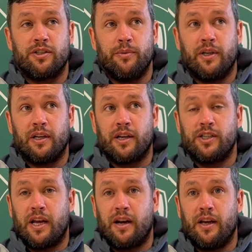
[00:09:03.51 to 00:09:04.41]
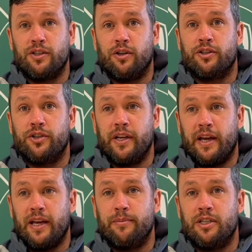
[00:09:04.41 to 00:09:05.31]
so we could actually analyse all 3
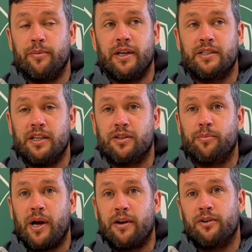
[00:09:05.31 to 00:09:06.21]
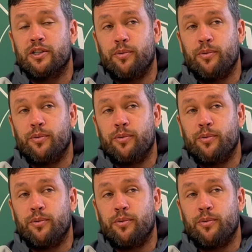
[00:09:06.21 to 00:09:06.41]
games, and you might see some patterns.